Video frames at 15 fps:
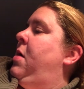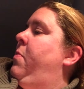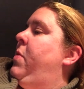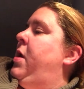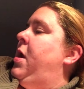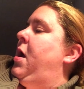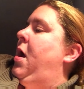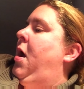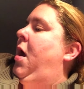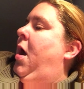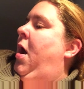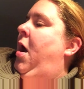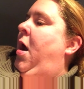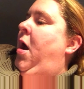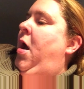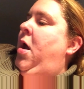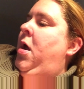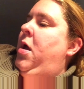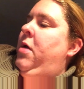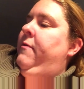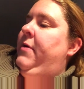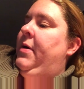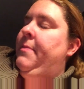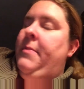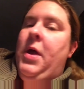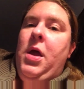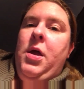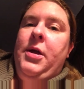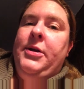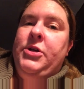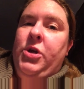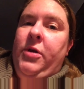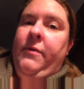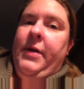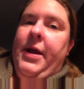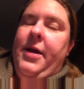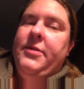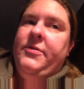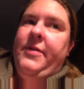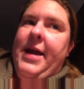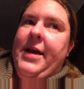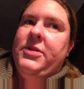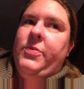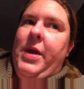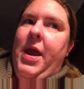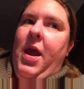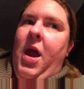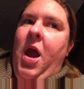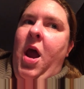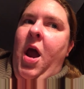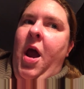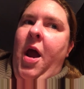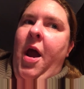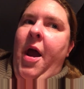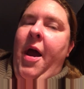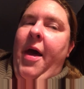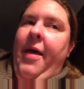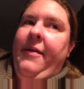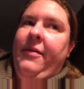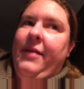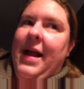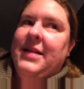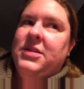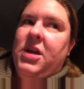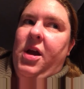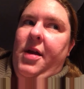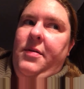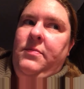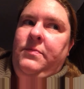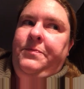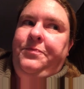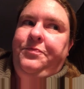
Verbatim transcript: I'm going to film two videos for next week. So that's good.